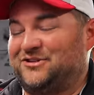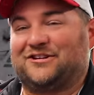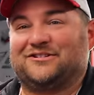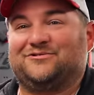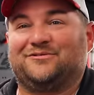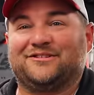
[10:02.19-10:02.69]

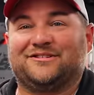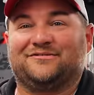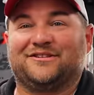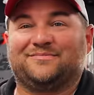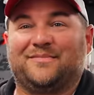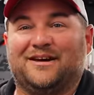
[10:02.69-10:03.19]
Trying to twist on
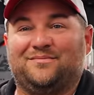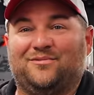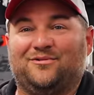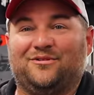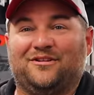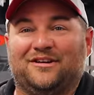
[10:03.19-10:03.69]
this bad
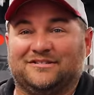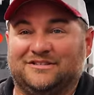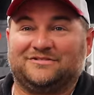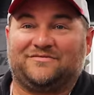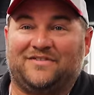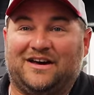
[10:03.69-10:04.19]
boy because this
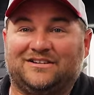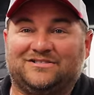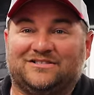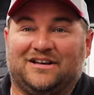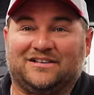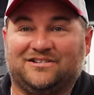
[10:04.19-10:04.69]
was vice
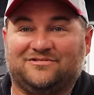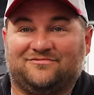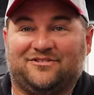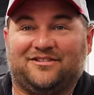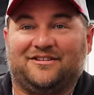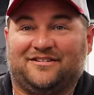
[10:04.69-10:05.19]
just like this one,
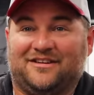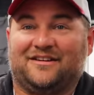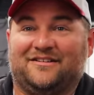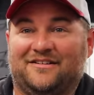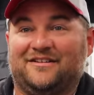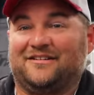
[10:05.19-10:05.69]
wasn't it? Yeah,
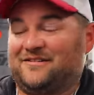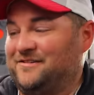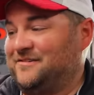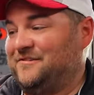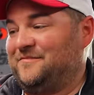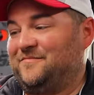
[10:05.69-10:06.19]
same vice.
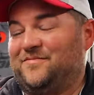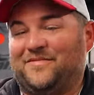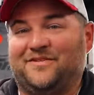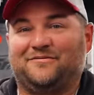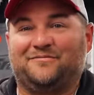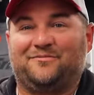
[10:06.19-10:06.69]
Yeah.
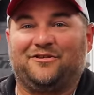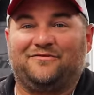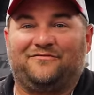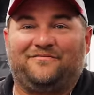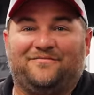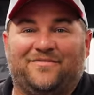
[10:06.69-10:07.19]

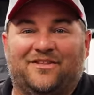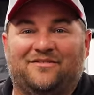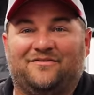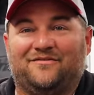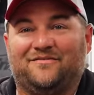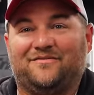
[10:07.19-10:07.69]
Putting.
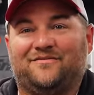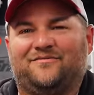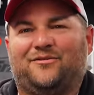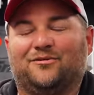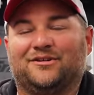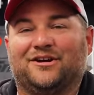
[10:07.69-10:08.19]
It didn't.
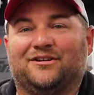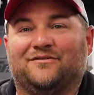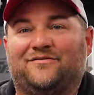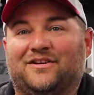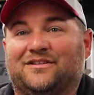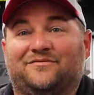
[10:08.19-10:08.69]
Fourteen
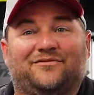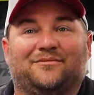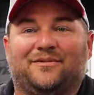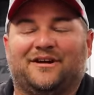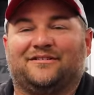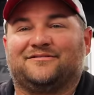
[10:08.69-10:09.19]
hundred fifty foot
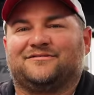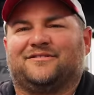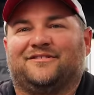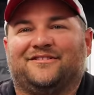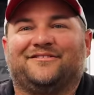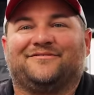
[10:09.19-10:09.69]
no
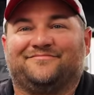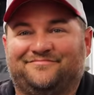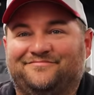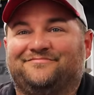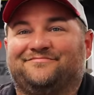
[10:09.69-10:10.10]
pounds. struggle